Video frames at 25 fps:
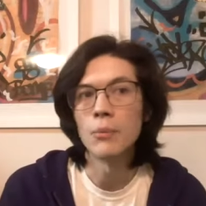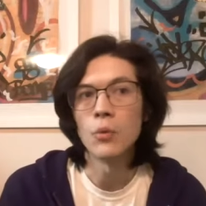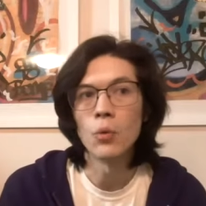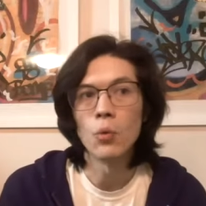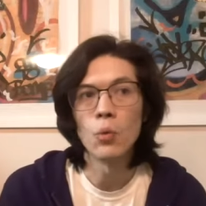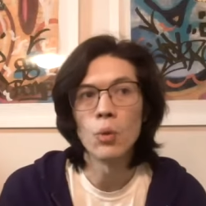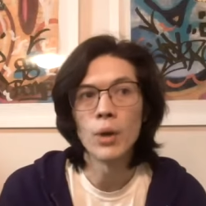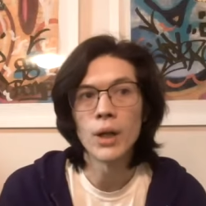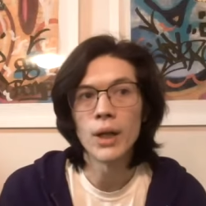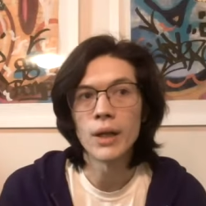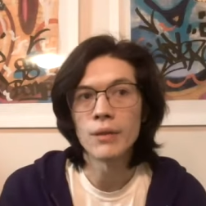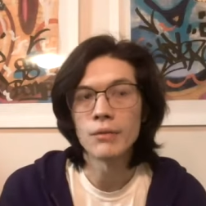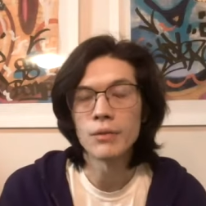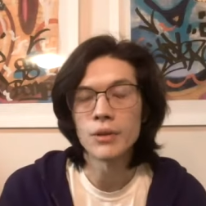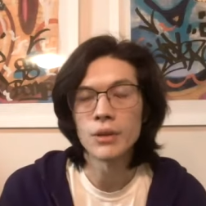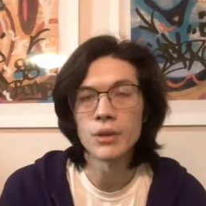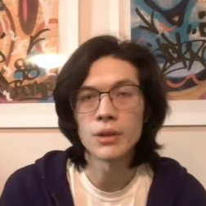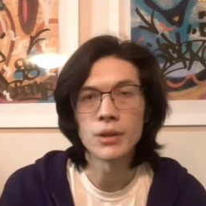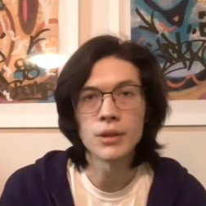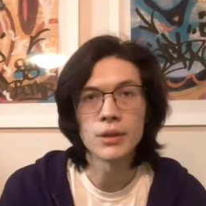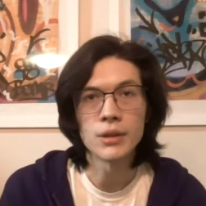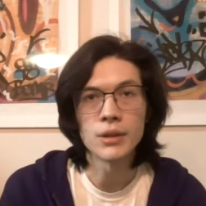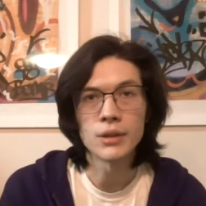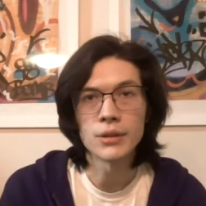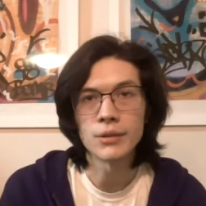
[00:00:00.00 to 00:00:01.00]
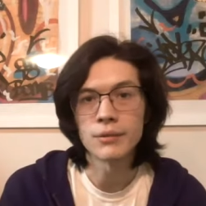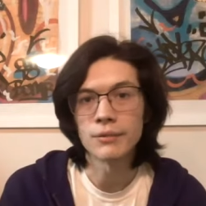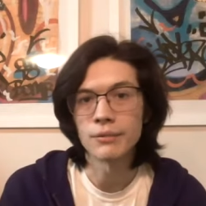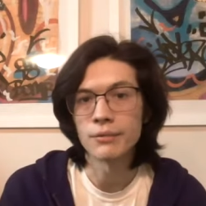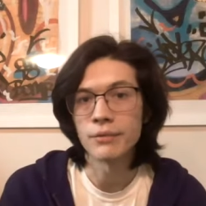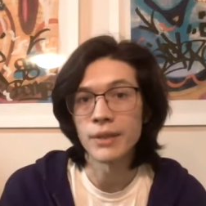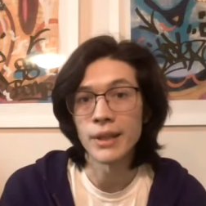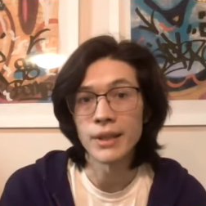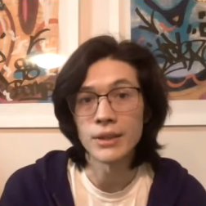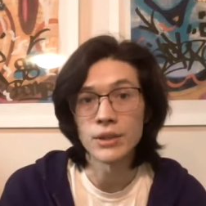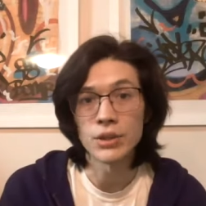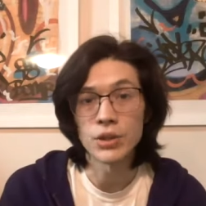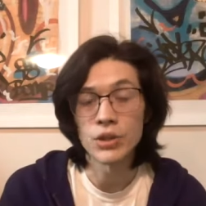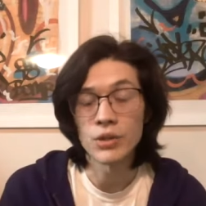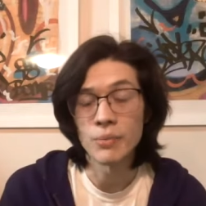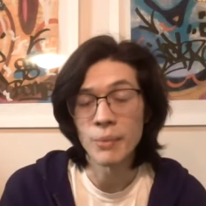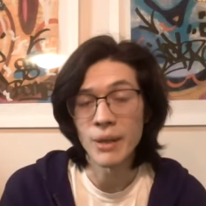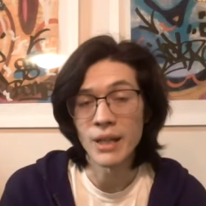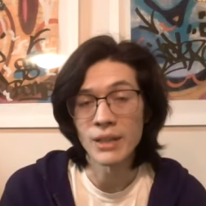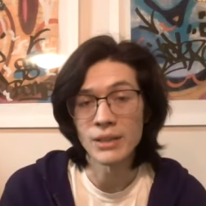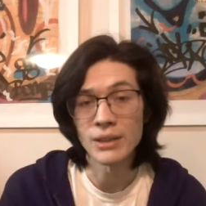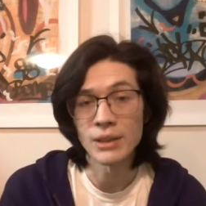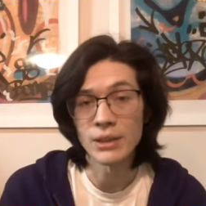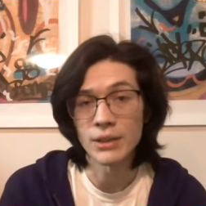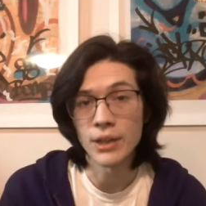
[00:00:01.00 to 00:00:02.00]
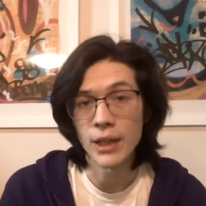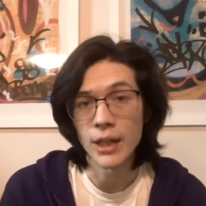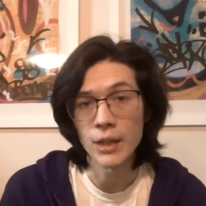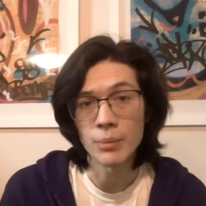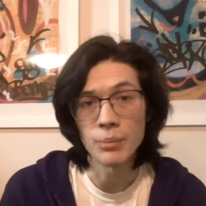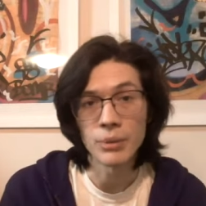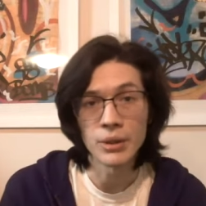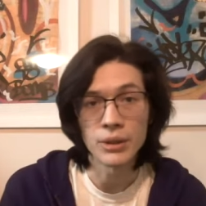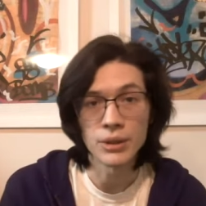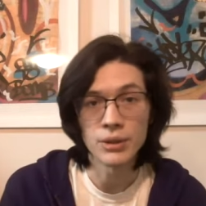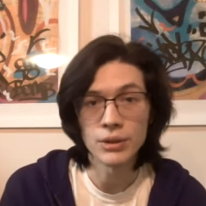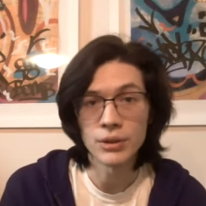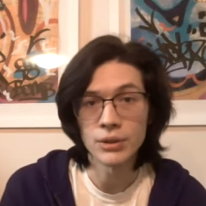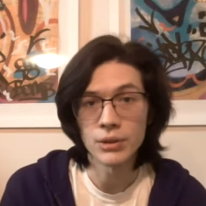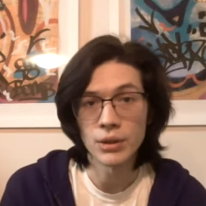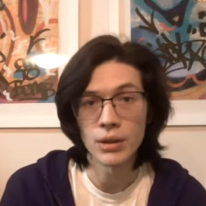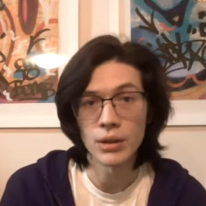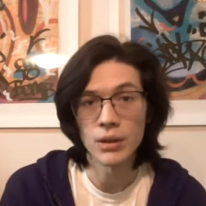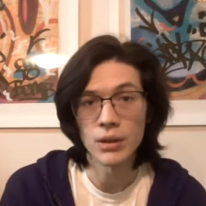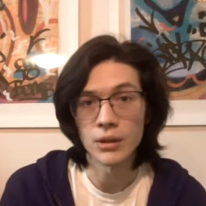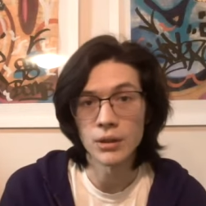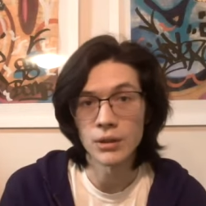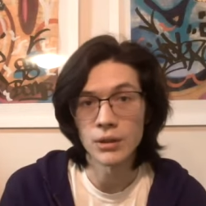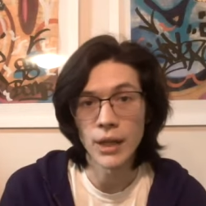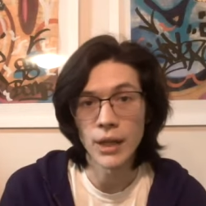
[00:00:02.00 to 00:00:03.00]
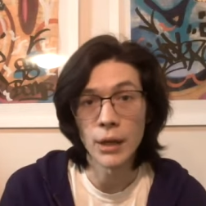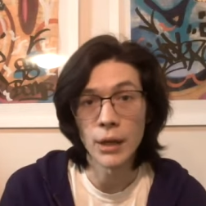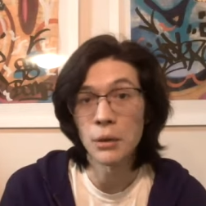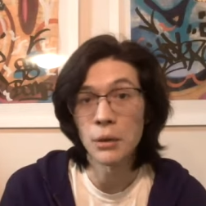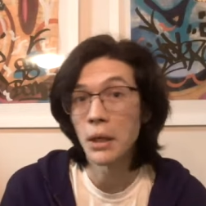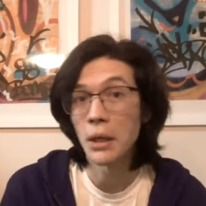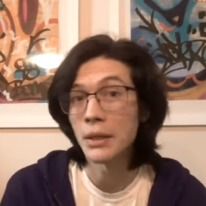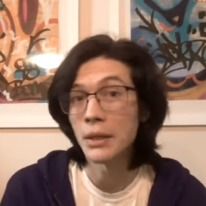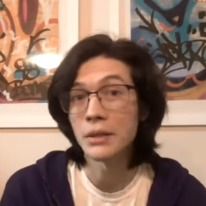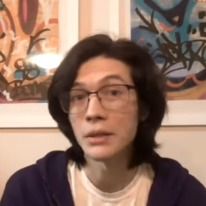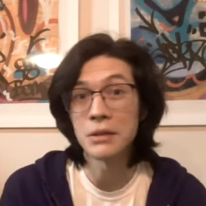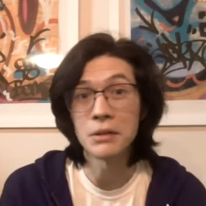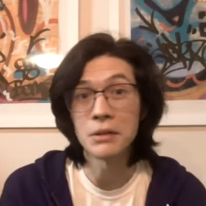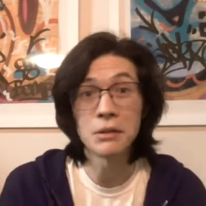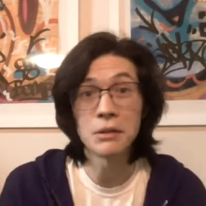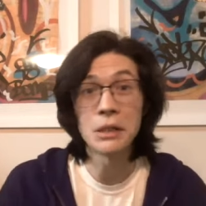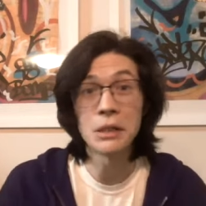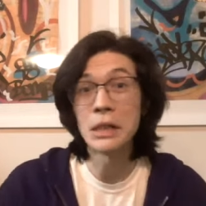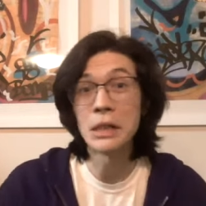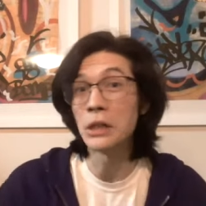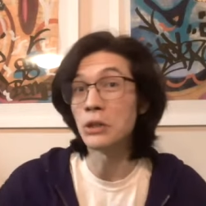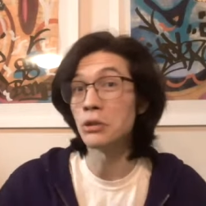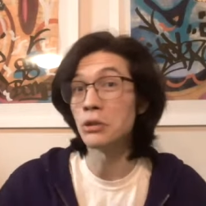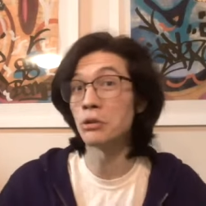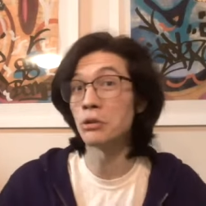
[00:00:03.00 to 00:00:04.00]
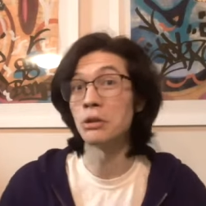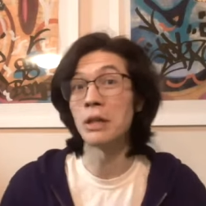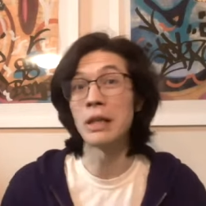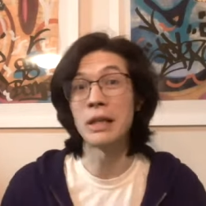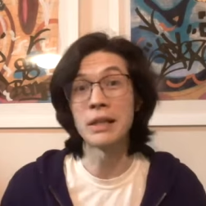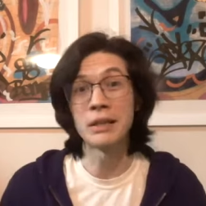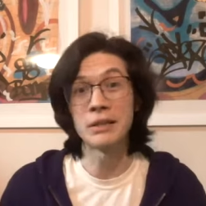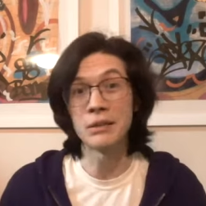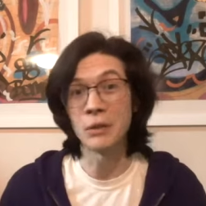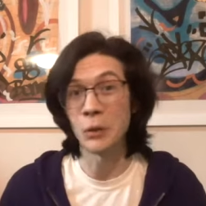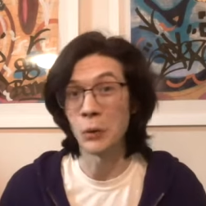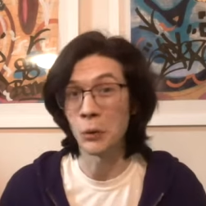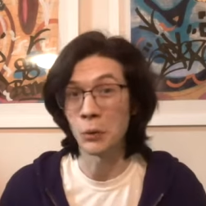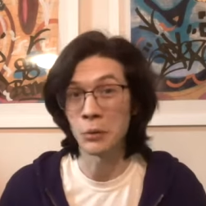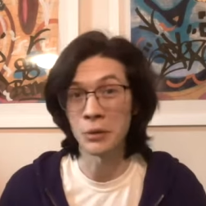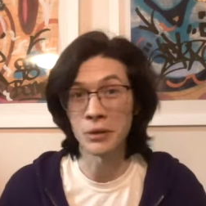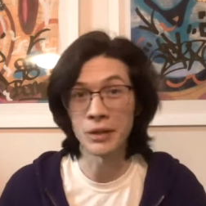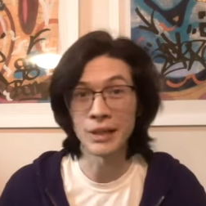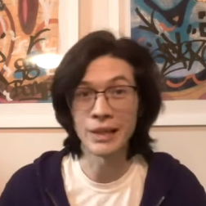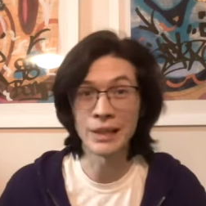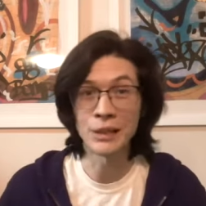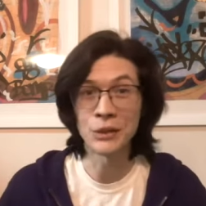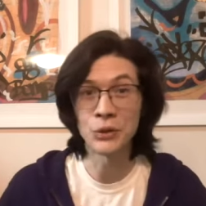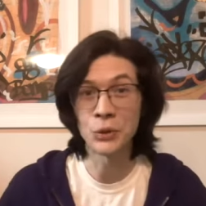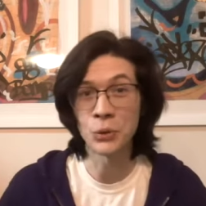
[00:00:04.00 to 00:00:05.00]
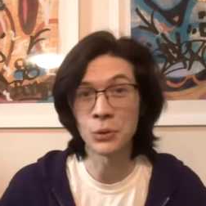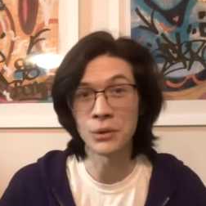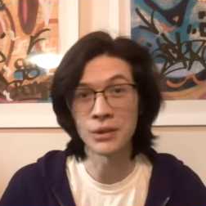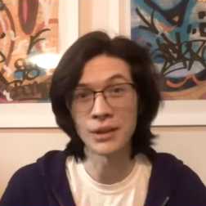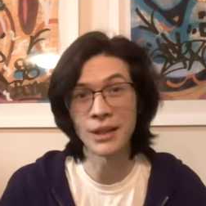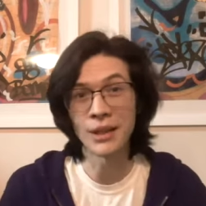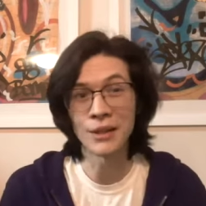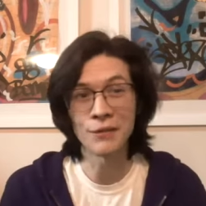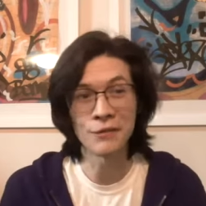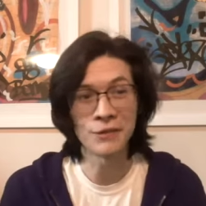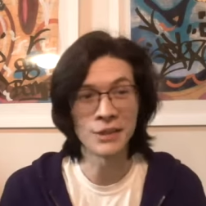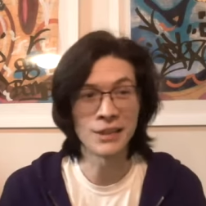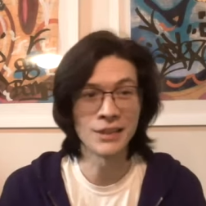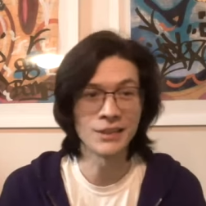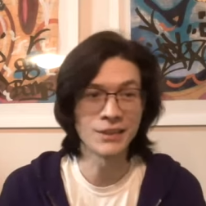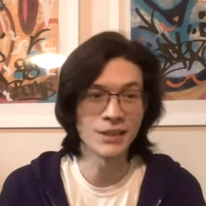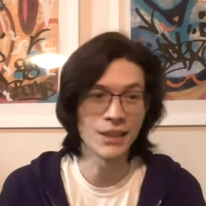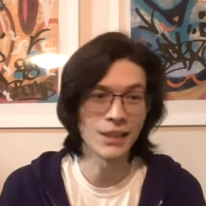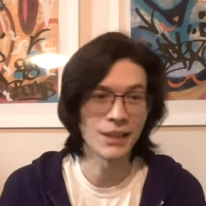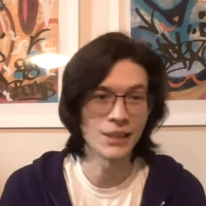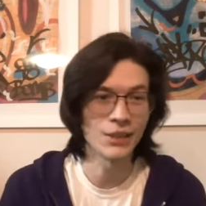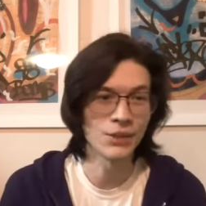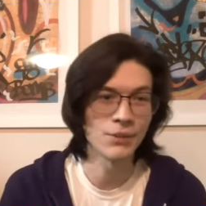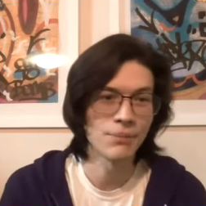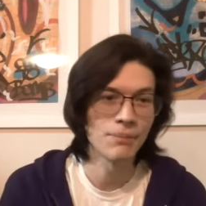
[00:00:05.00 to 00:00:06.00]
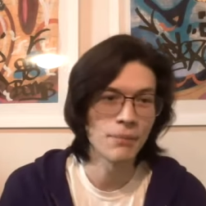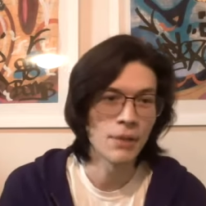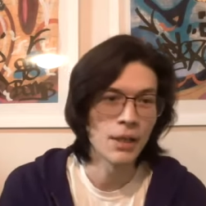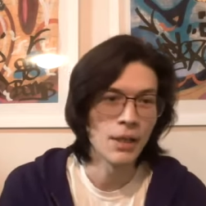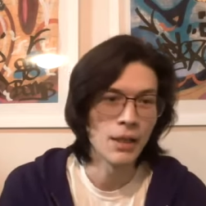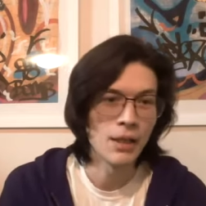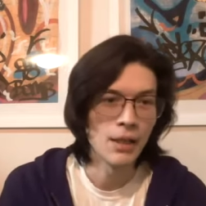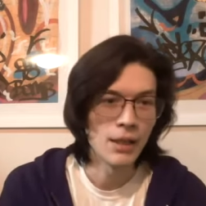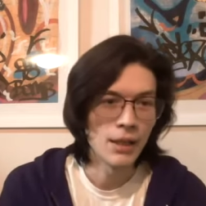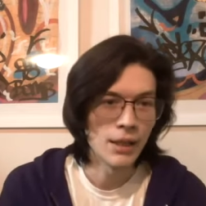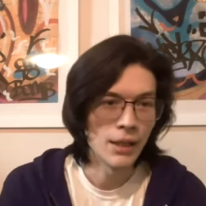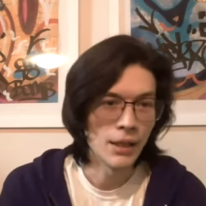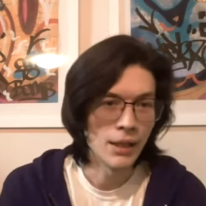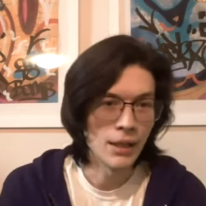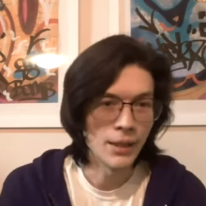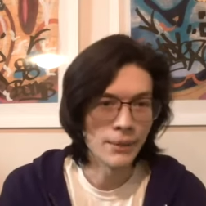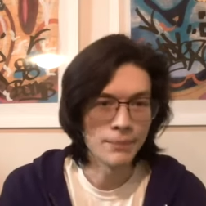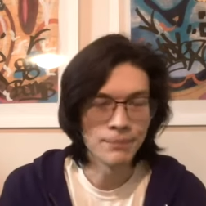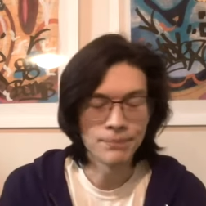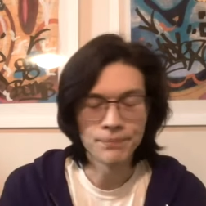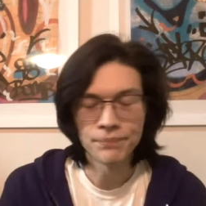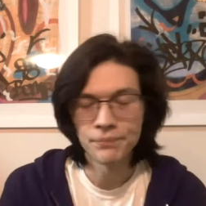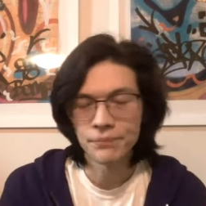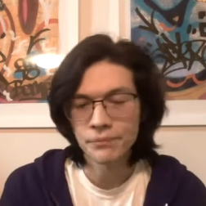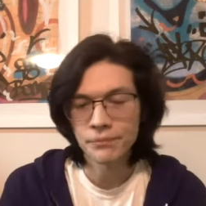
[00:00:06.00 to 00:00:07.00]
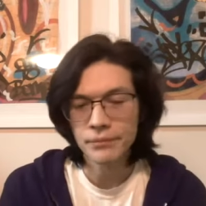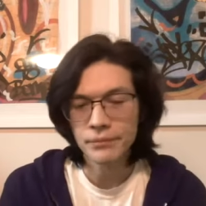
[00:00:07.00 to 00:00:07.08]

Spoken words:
whatever fancy schmancy typists are out on the internet or in your life these days. Um,